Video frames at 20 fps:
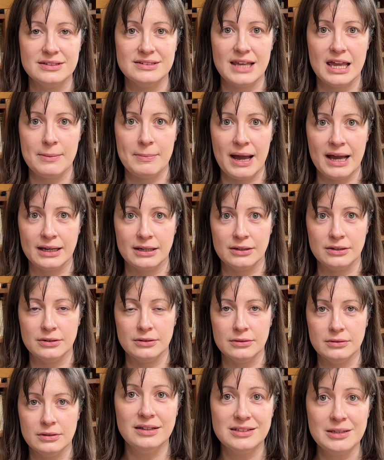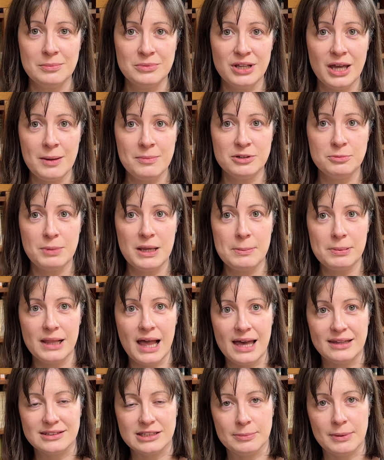same angle. Sometimes people
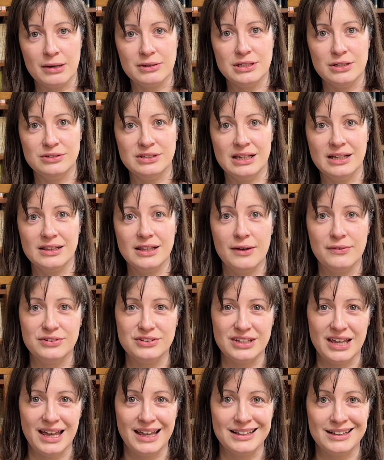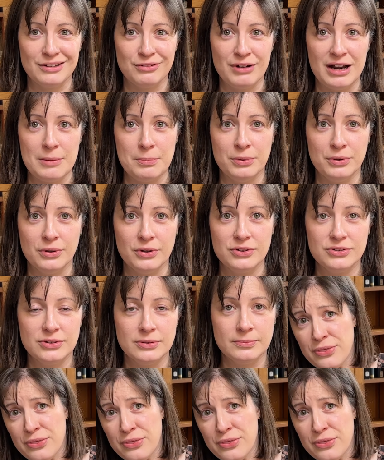ask about using gloves to handle rare books.